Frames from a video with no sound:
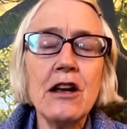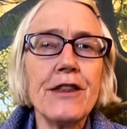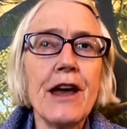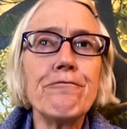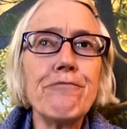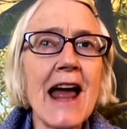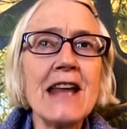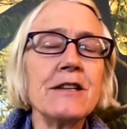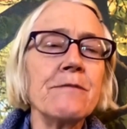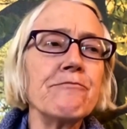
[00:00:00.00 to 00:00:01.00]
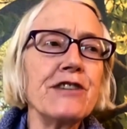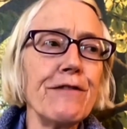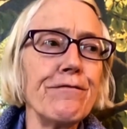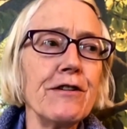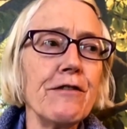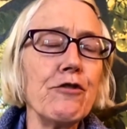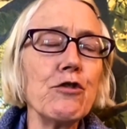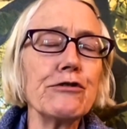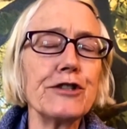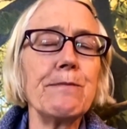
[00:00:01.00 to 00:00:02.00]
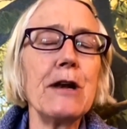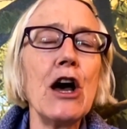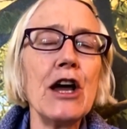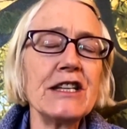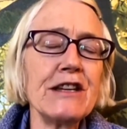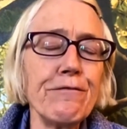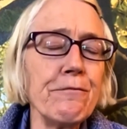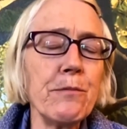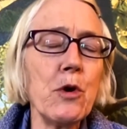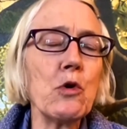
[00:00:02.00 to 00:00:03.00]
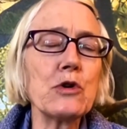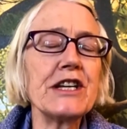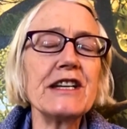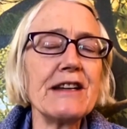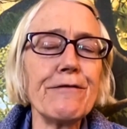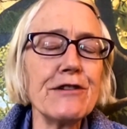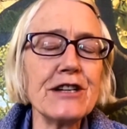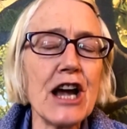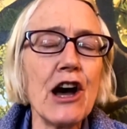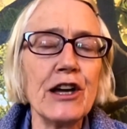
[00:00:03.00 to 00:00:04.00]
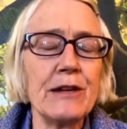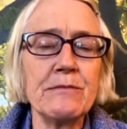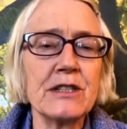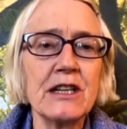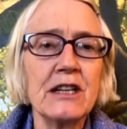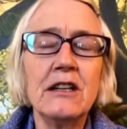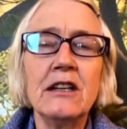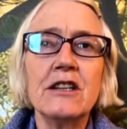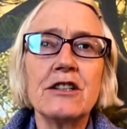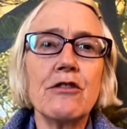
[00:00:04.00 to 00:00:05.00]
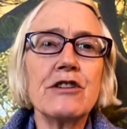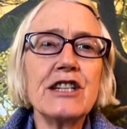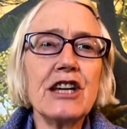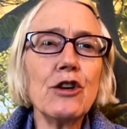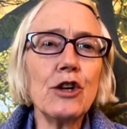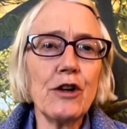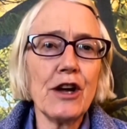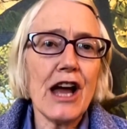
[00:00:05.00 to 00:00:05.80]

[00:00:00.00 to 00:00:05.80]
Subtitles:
they're random, different rules apply at different ports at different times. So until